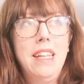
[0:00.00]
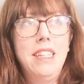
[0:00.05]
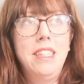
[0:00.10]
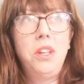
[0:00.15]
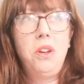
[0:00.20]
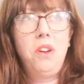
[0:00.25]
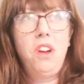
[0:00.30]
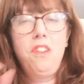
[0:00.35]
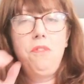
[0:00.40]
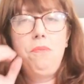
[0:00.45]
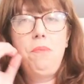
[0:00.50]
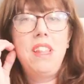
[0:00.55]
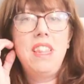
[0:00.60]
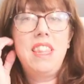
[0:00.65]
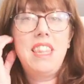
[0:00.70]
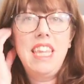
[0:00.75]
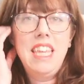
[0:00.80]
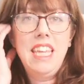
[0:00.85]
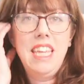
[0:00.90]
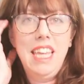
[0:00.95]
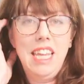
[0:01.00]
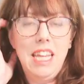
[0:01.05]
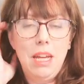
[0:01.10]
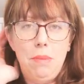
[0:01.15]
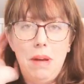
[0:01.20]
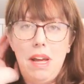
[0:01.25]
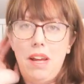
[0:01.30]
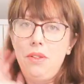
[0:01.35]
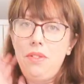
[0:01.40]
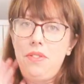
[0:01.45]
So I've been thinking
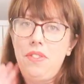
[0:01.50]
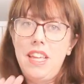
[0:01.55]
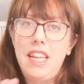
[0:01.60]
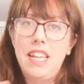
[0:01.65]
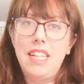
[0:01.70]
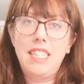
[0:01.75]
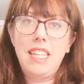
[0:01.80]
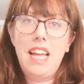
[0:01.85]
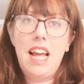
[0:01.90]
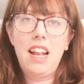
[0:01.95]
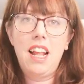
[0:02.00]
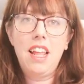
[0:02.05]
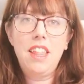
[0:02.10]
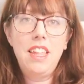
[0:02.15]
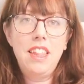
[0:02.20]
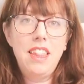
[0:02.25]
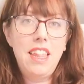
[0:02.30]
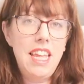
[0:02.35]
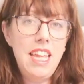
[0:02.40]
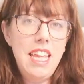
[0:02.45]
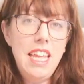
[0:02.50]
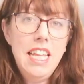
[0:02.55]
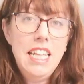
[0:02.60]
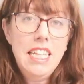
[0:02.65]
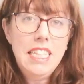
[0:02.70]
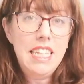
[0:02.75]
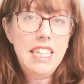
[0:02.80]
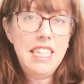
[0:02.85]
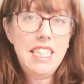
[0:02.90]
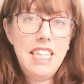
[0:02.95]
about this, and I think the
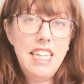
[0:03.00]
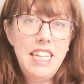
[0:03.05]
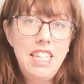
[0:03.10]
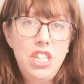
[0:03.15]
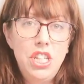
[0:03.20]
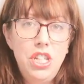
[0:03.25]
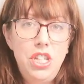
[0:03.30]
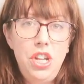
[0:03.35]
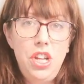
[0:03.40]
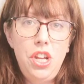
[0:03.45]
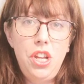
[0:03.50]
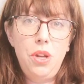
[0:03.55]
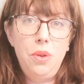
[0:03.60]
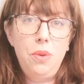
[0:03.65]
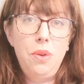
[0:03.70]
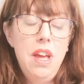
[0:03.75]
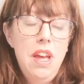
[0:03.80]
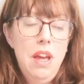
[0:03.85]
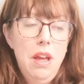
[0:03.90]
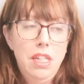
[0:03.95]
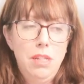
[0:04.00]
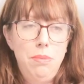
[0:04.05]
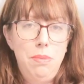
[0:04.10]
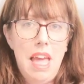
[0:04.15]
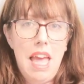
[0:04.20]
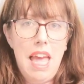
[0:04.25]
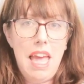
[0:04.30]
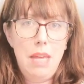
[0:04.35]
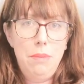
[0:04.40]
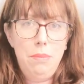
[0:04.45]
easiest thing to do to
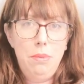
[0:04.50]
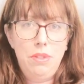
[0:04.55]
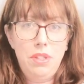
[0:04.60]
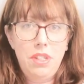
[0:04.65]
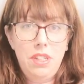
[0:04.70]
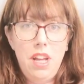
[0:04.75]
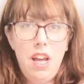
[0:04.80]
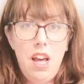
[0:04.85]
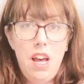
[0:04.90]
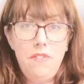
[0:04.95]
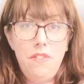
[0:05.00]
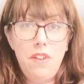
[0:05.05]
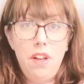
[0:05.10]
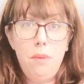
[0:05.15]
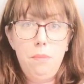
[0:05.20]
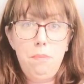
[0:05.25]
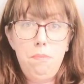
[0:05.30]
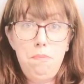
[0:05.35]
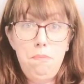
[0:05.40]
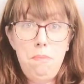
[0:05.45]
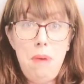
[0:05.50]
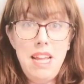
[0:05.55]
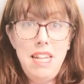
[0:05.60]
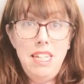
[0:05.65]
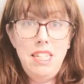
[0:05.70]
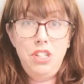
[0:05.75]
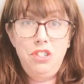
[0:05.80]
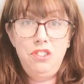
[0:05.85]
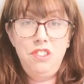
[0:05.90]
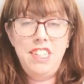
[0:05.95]
be able to cover
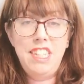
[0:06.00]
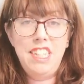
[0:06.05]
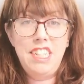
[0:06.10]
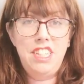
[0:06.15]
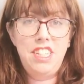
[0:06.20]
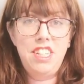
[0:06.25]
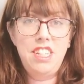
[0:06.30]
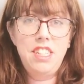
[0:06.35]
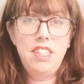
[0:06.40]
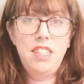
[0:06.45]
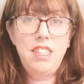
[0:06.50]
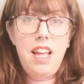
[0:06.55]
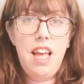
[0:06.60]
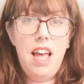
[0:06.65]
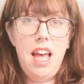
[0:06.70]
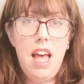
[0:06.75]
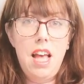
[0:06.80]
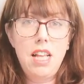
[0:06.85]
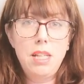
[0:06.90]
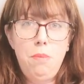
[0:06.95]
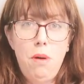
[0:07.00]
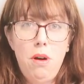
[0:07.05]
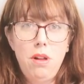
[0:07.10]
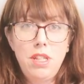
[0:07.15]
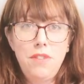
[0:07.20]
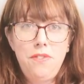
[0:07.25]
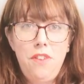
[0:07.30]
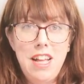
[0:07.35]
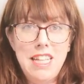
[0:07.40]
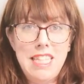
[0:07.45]
pastry dishes as
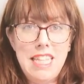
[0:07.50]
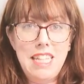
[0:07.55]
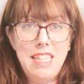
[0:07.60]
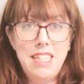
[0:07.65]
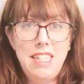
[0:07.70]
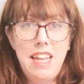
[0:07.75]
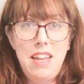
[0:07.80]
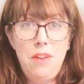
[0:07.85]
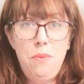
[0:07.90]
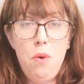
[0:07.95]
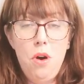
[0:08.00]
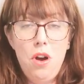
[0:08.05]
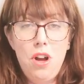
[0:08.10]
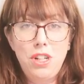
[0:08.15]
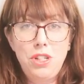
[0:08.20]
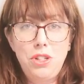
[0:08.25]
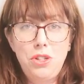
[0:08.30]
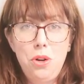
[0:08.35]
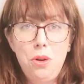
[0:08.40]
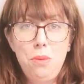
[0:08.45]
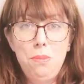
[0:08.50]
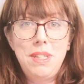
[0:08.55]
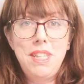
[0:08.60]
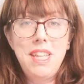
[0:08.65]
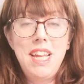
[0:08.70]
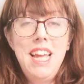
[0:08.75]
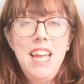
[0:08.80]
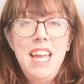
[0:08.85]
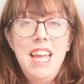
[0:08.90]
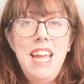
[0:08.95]
part of our Saturday
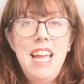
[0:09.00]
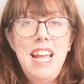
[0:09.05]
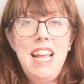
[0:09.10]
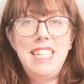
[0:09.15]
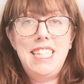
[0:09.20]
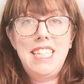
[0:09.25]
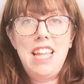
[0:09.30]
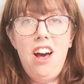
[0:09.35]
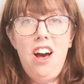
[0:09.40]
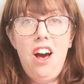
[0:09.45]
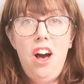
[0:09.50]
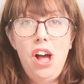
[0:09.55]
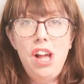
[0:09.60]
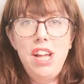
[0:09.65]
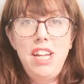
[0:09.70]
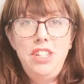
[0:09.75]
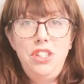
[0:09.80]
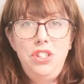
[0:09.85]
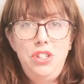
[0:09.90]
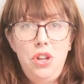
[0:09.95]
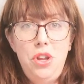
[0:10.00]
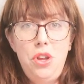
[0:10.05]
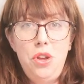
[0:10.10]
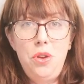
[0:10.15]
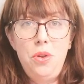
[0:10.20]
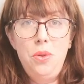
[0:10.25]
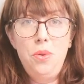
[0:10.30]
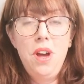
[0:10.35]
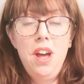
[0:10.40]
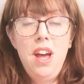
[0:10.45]
workshops is that I
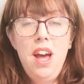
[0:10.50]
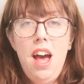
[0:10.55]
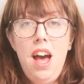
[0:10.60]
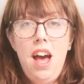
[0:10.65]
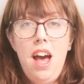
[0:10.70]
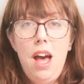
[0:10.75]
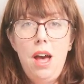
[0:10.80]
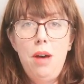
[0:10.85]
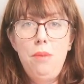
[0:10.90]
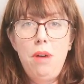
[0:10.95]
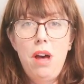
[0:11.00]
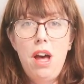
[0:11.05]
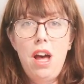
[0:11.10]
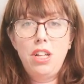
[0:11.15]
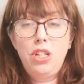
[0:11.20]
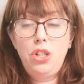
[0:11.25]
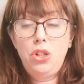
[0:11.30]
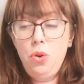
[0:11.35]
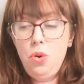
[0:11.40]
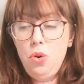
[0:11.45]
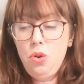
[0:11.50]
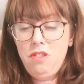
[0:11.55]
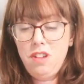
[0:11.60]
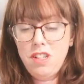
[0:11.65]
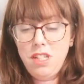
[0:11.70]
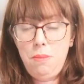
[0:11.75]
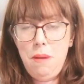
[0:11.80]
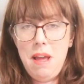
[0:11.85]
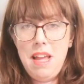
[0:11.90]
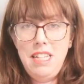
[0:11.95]
do a short
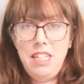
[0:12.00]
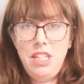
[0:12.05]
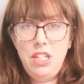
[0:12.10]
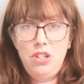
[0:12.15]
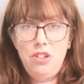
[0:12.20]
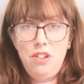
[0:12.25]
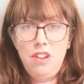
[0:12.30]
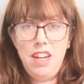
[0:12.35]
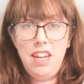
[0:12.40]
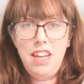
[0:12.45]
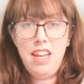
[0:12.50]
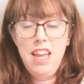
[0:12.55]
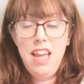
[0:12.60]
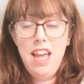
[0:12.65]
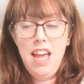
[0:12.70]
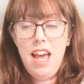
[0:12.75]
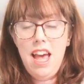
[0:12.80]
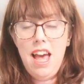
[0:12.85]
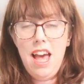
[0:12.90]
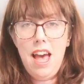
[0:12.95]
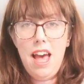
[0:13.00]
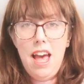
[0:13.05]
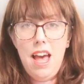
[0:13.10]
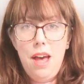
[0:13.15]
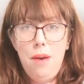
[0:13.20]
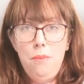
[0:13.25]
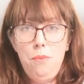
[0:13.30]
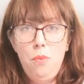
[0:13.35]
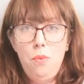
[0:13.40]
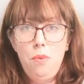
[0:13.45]
crust pastry
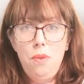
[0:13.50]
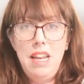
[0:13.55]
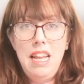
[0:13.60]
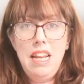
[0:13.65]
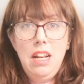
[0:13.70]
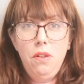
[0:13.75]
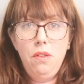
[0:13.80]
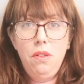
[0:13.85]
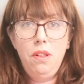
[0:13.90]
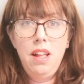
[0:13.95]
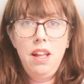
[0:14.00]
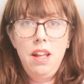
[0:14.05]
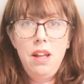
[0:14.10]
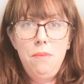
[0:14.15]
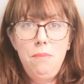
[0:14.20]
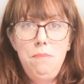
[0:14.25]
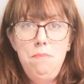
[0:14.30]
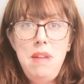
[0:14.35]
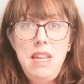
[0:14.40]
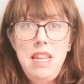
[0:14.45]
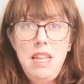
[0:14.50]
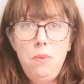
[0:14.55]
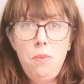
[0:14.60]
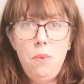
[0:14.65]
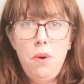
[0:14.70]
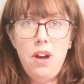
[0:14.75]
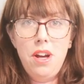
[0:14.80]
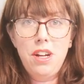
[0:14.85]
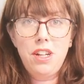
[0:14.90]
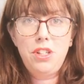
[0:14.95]
little mini
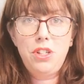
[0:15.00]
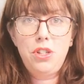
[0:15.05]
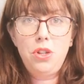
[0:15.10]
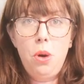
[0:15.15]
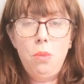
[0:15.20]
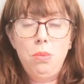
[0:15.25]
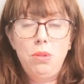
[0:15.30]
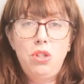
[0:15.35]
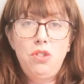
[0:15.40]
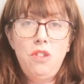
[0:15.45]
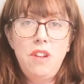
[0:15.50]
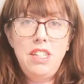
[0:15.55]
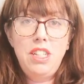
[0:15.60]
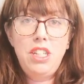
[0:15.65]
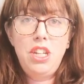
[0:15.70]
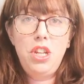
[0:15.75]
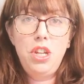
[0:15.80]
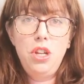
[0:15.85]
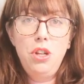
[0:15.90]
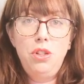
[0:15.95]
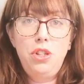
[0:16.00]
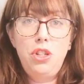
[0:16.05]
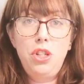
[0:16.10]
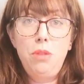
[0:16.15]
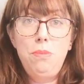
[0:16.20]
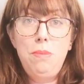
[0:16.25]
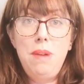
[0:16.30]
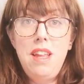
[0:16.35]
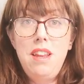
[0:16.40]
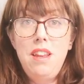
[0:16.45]
workshop straight to
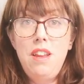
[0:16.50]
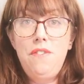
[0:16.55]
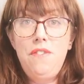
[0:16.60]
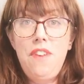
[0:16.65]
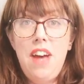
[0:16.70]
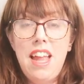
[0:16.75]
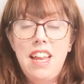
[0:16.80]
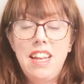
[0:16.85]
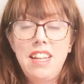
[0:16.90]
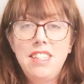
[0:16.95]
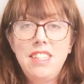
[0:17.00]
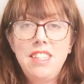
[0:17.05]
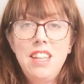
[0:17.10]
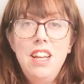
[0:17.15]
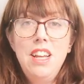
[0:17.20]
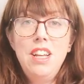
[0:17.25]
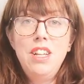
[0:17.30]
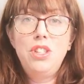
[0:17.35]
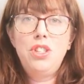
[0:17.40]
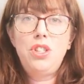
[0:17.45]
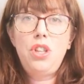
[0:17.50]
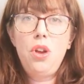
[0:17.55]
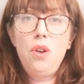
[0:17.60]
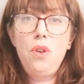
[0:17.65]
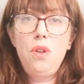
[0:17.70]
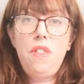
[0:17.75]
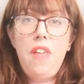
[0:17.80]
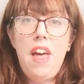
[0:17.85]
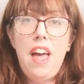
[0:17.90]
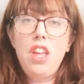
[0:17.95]
YouTube in advance,
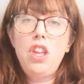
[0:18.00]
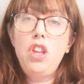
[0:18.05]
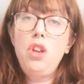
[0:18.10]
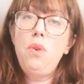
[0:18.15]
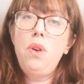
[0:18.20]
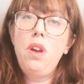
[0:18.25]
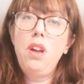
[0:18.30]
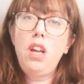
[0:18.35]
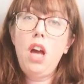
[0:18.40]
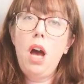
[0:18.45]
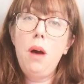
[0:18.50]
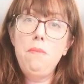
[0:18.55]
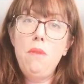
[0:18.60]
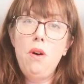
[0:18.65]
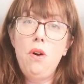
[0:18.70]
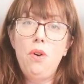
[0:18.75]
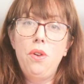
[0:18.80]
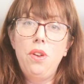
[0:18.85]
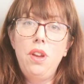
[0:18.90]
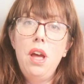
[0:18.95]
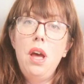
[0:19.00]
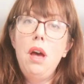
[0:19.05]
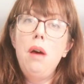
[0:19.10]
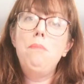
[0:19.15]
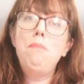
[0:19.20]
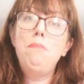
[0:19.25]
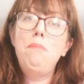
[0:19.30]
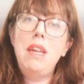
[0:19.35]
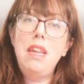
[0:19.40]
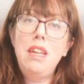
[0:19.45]
so that you can come on,
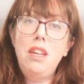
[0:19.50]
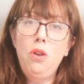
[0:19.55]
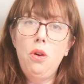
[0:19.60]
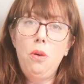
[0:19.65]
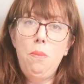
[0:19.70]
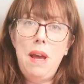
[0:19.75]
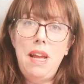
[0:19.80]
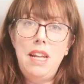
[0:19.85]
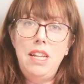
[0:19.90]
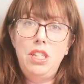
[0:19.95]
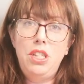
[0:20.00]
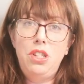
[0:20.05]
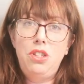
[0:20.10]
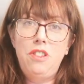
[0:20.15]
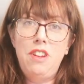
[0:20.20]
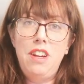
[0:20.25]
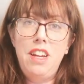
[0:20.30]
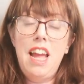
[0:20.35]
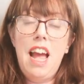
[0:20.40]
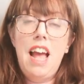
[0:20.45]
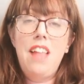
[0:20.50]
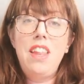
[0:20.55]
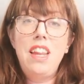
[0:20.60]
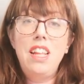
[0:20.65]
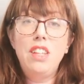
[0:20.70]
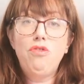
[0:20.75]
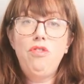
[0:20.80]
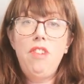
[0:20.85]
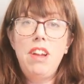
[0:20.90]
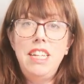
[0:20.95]
make your pastry, and then
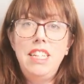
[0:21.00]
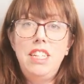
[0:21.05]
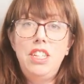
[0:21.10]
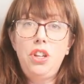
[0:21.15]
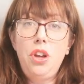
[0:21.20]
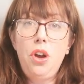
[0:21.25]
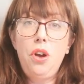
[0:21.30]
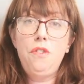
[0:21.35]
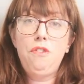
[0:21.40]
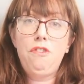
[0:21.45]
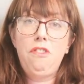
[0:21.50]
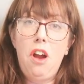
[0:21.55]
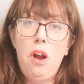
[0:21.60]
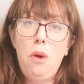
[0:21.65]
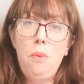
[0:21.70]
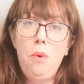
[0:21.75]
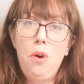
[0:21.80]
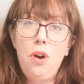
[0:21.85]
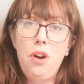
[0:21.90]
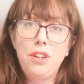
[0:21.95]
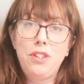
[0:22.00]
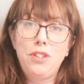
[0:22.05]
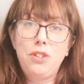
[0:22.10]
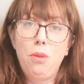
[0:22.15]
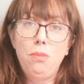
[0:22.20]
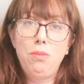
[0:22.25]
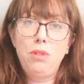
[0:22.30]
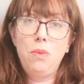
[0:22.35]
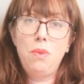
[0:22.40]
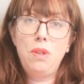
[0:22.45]
it's ready to go for our
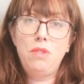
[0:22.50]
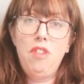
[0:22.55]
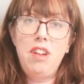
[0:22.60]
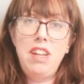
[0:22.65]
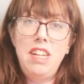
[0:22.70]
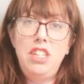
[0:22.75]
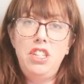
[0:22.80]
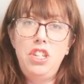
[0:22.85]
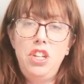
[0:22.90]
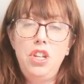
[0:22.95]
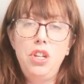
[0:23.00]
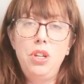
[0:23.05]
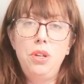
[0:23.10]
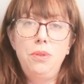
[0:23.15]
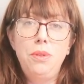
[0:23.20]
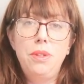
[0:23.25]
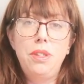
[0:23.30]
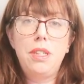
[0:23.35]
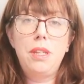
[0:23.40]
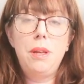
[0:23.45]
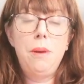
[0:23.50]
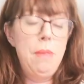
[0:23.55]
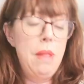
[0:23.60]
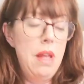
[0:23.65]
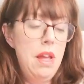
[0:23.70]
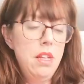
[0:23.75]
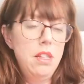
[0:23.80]
workshop, so it's ready to use.